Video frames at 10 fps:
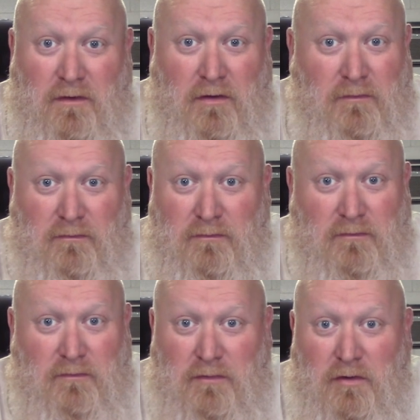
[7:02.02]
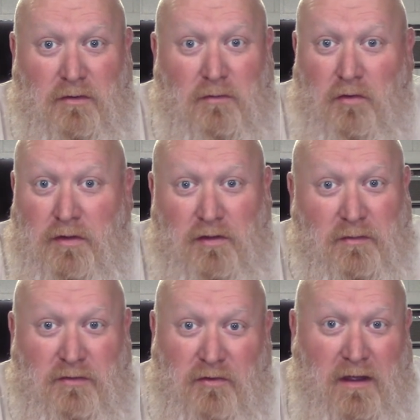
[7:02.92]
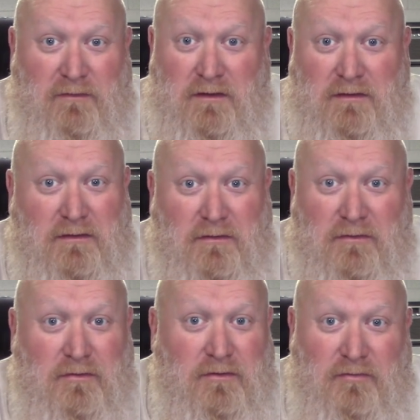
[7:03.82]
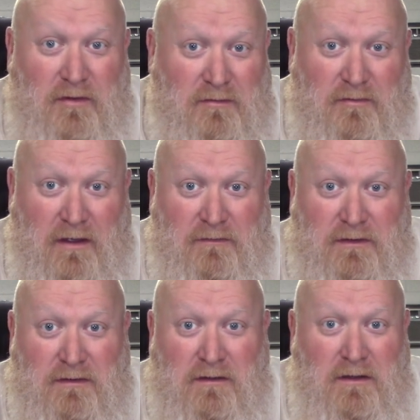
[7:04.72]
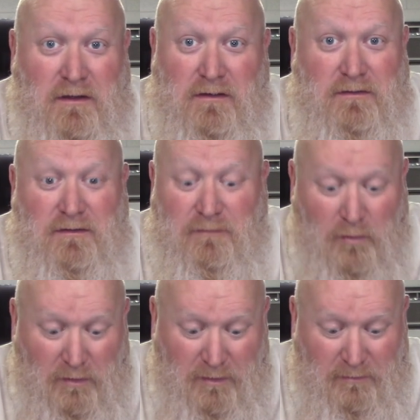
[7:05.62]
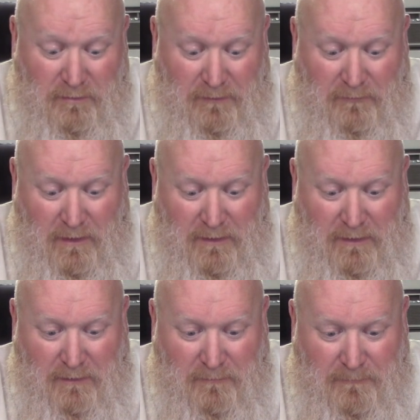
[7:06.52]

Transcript: are doing more human trafficking than they're doing drug trafficking because it's more lucrative right now.